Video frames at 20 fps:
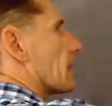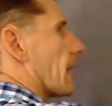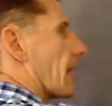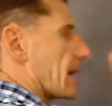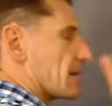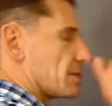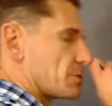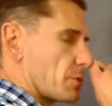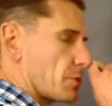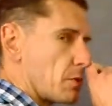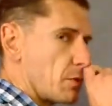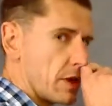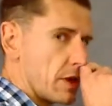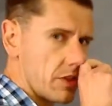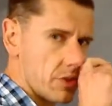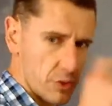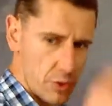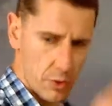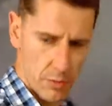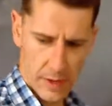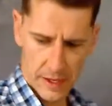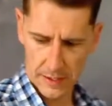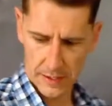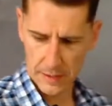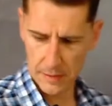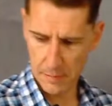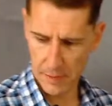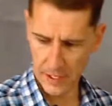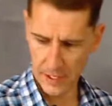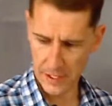as we went through,
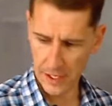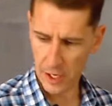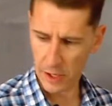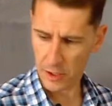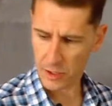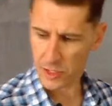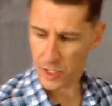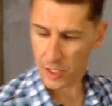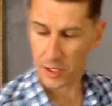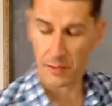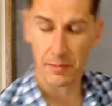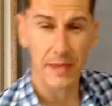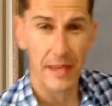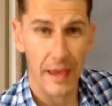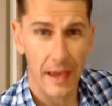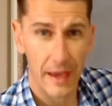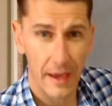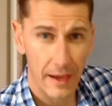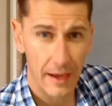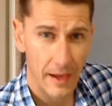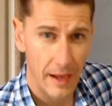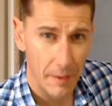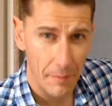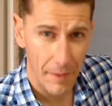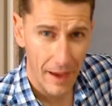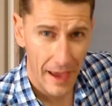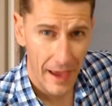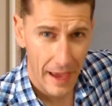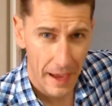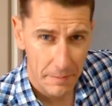but here it's going to
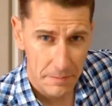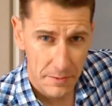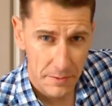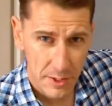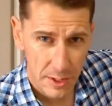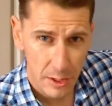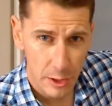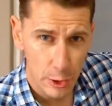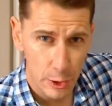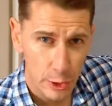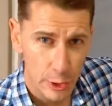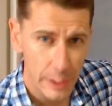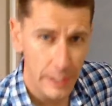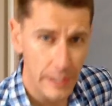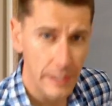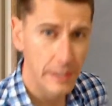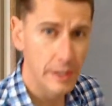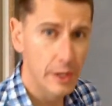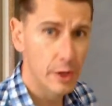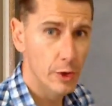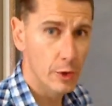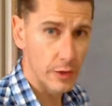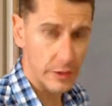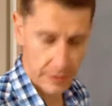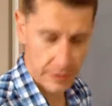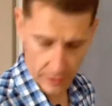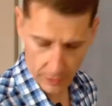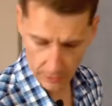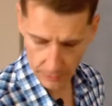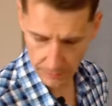become absolutely
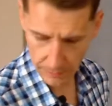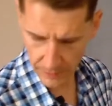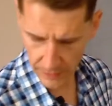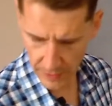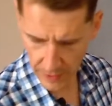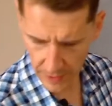critical.